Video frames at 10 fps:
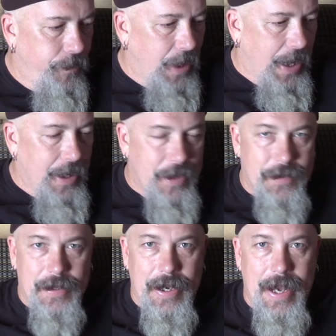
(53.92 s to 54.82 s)

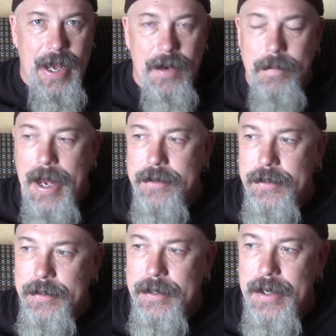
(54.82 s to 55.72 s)
I can't
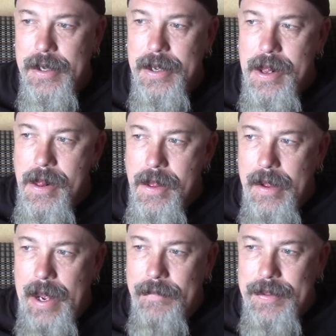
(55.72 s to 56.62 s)
imagine
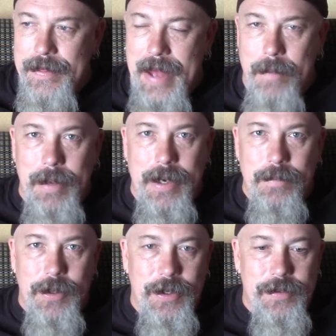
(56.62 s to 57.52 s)
having that many
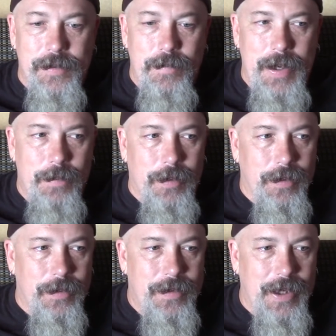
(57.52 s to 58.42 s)
millions of
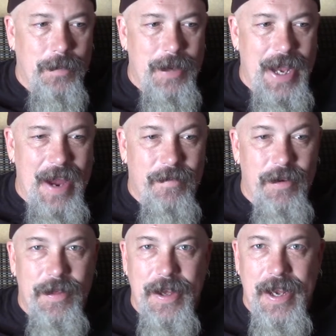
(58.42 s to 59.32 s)
people tell me
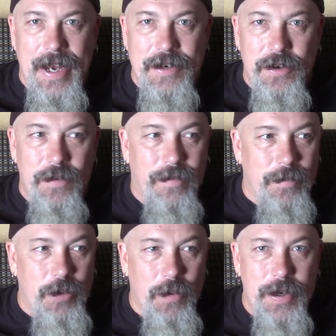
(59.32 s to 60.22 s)
everything I do,
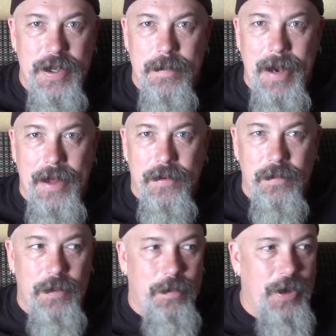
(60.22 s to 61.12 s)
from going to the
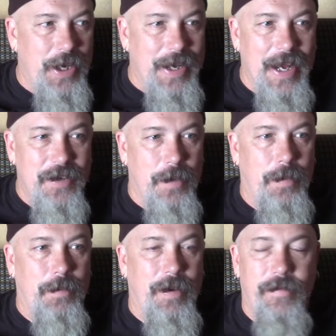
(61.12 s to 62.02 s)
bathroom to putting
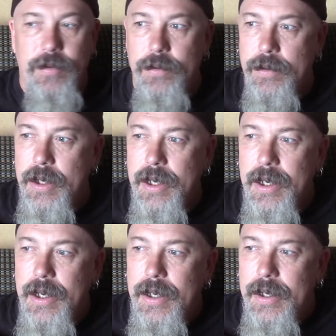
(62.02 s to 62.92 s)
ketchup on my food,
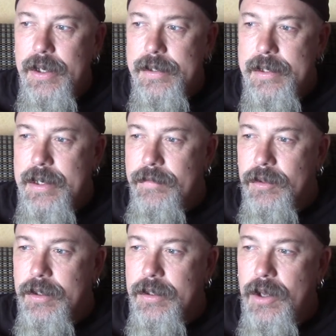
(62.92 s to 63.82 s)
is evil.